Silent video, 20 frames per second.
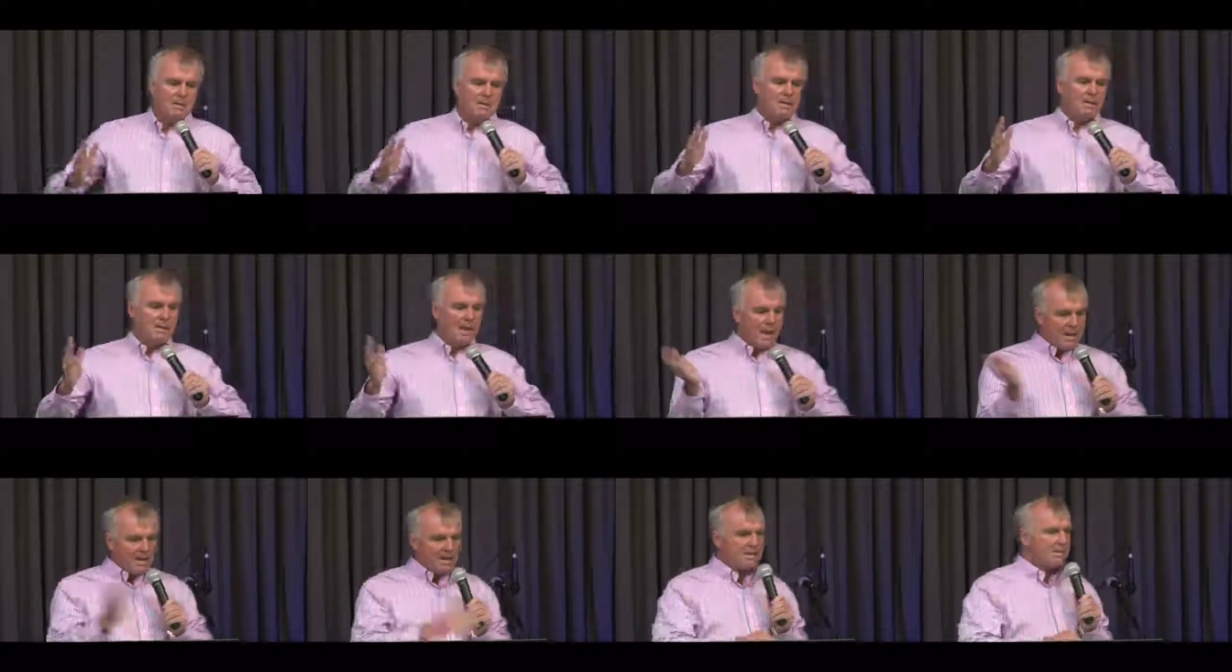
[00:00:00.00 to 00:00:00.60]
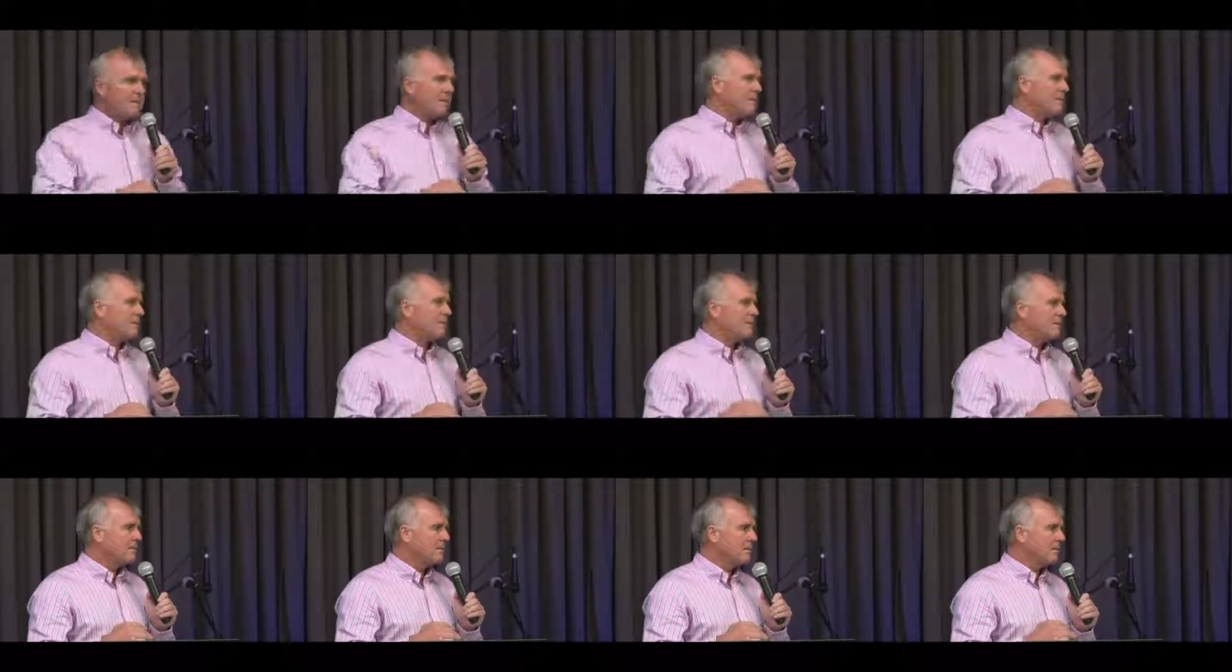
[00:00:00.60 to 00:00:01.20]
He ended
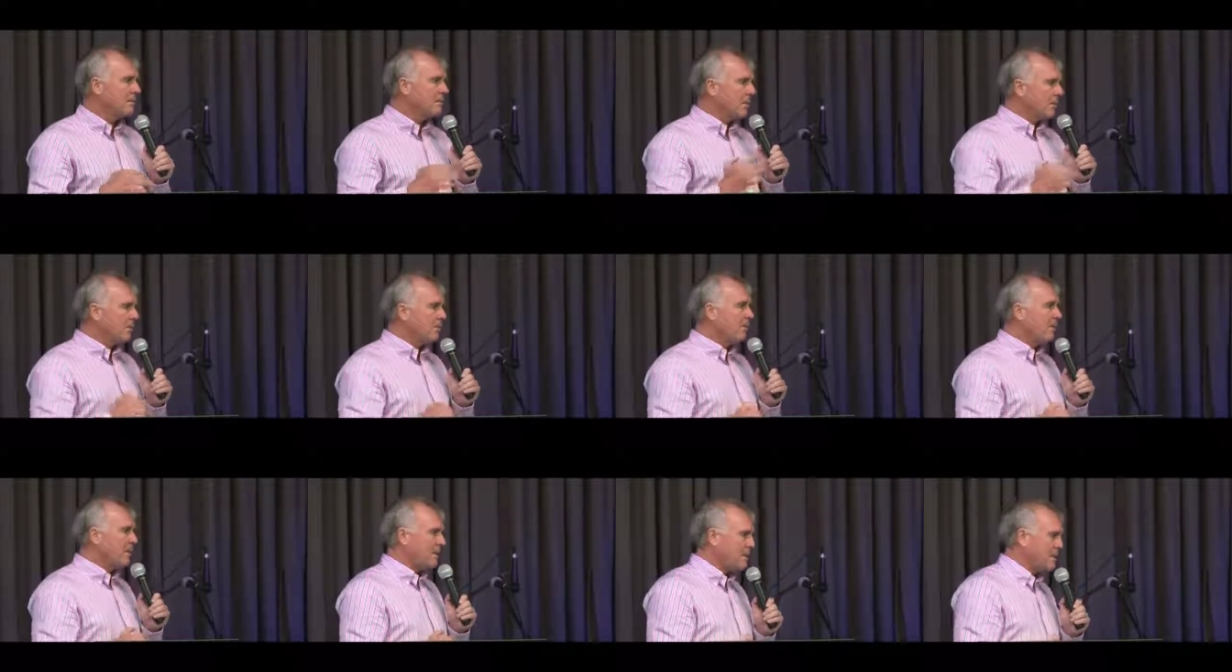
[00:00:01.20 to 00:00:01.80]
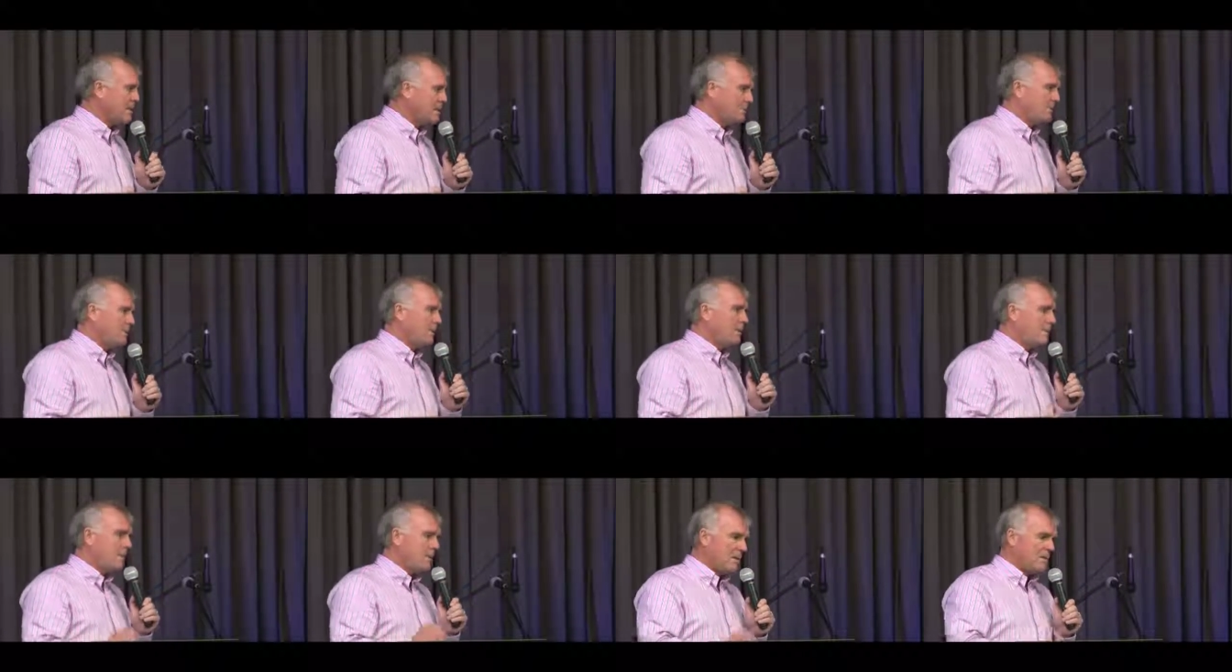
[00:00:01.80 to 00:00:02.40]
his whole
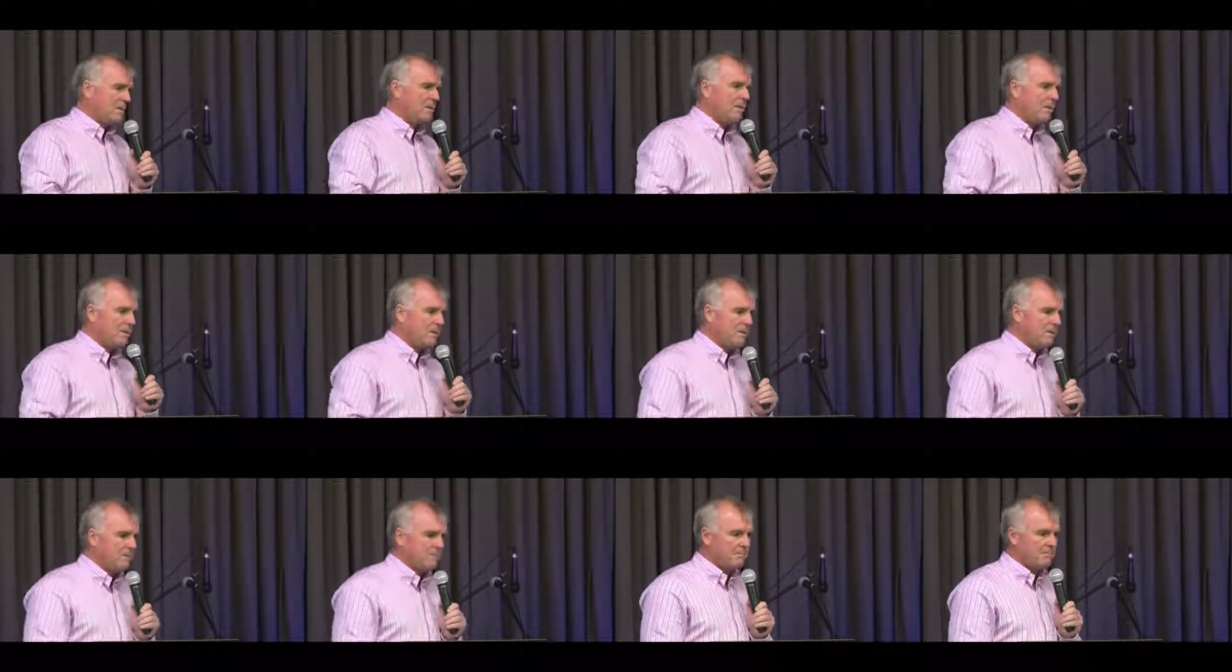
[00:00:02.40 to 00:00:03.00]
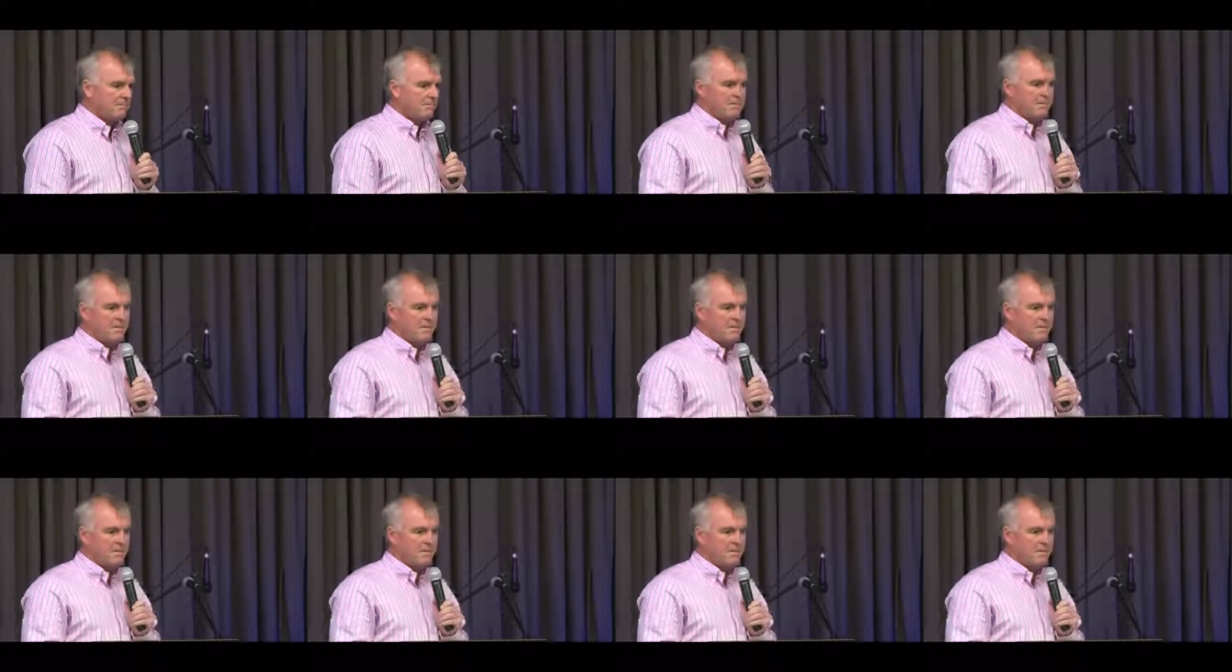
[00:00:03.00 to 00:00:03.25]
testimony by saying,